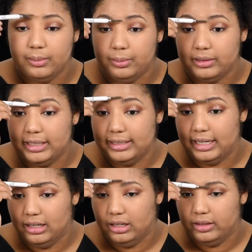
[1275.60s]
blend
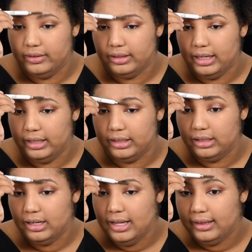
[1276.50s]
out all the
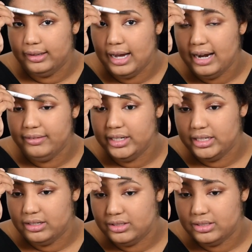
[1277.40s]
color. Like, I really
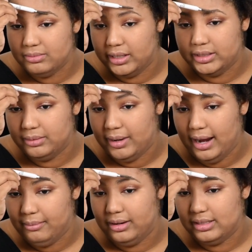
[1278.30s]
don't do much to
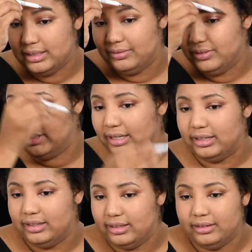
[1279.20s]
my eyebrows. I feel like
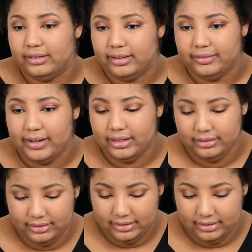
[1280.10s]
they're fine.